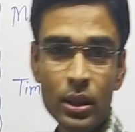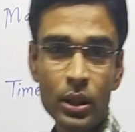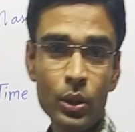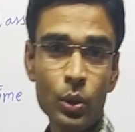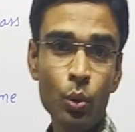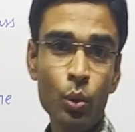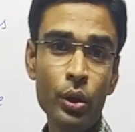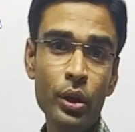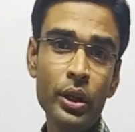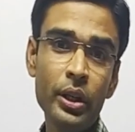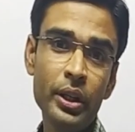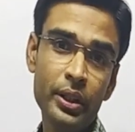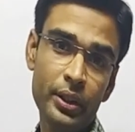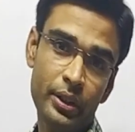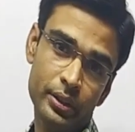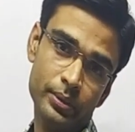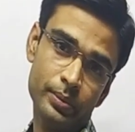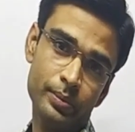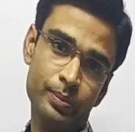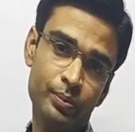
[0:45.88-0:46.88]
the
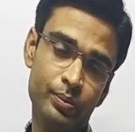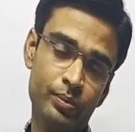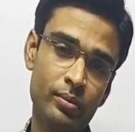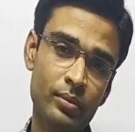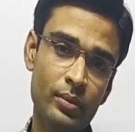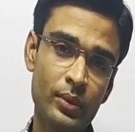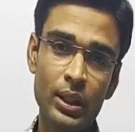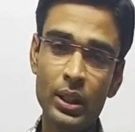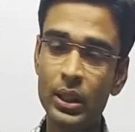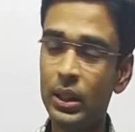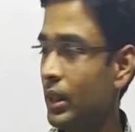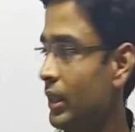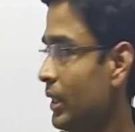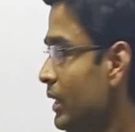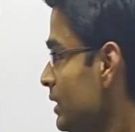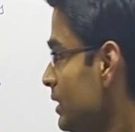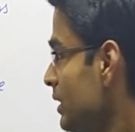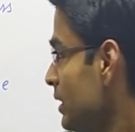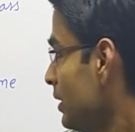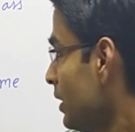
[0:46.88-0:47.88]
unit.
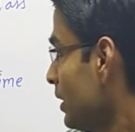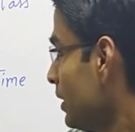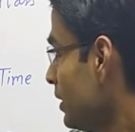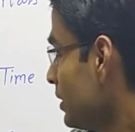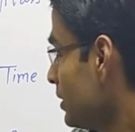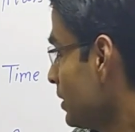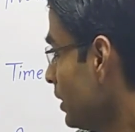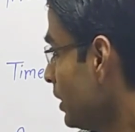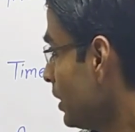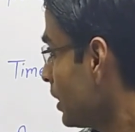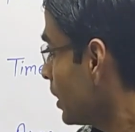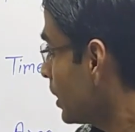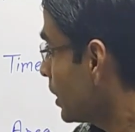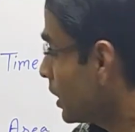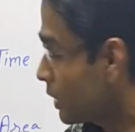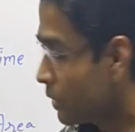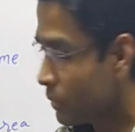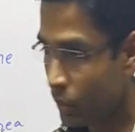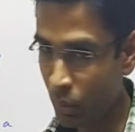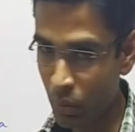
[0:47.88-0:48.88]
Kg, that is the
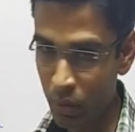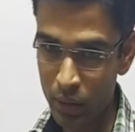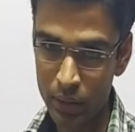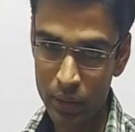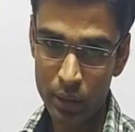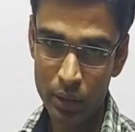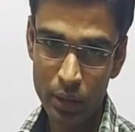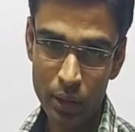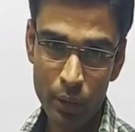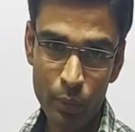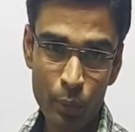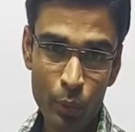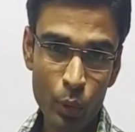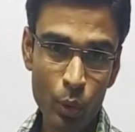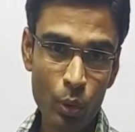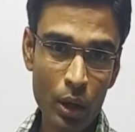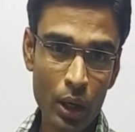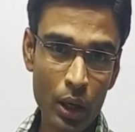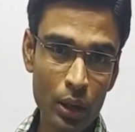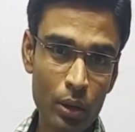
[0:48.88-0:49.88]
unit. If
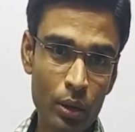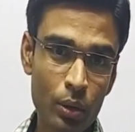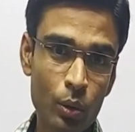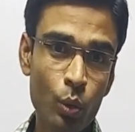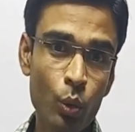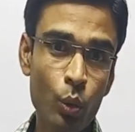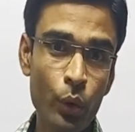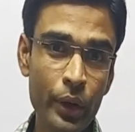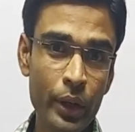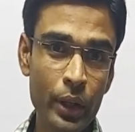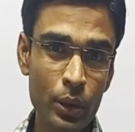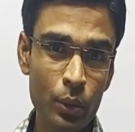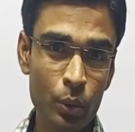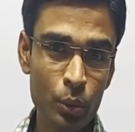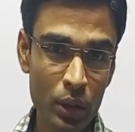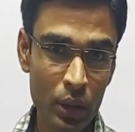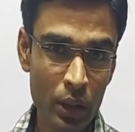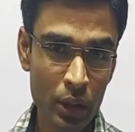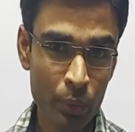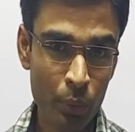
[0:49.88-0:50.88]
you are going to
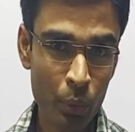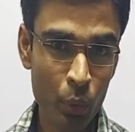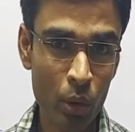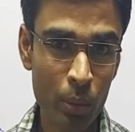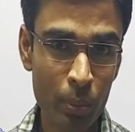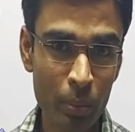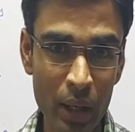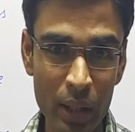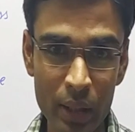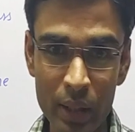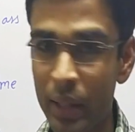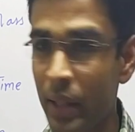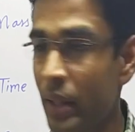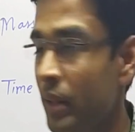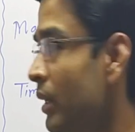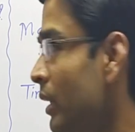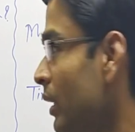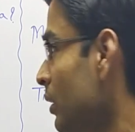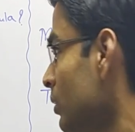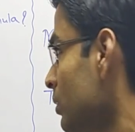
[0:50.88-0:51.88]
the fruit market
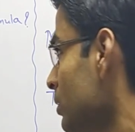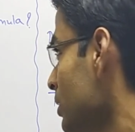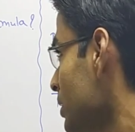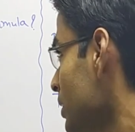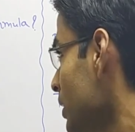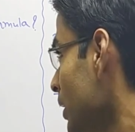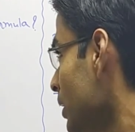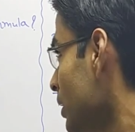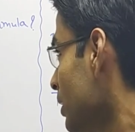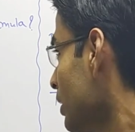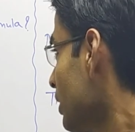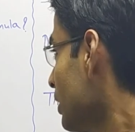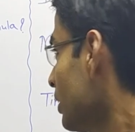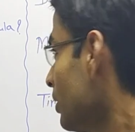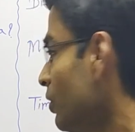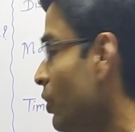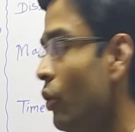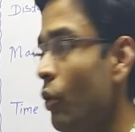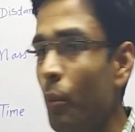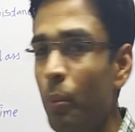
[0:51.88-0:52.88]
and say
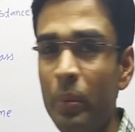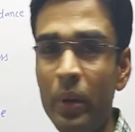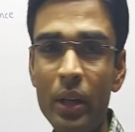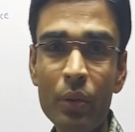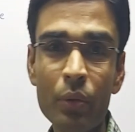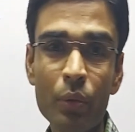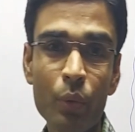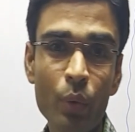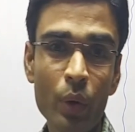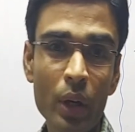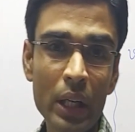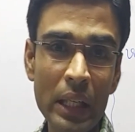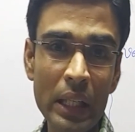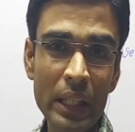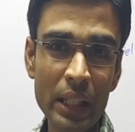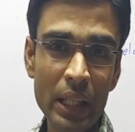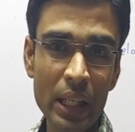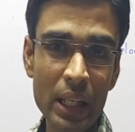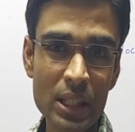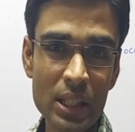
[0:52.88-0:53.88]
give me
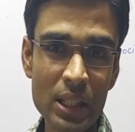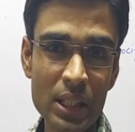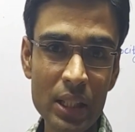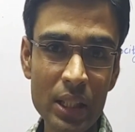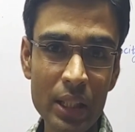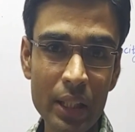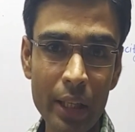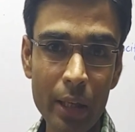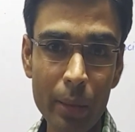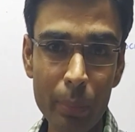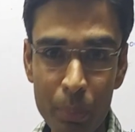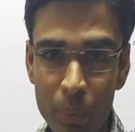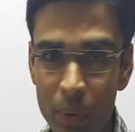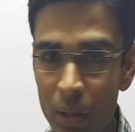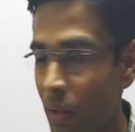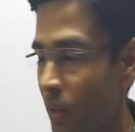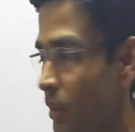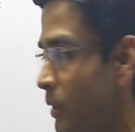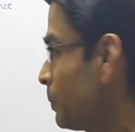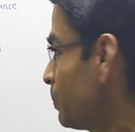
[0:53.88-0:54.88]
1 kg
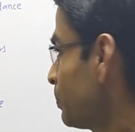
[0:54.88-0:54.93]
apple,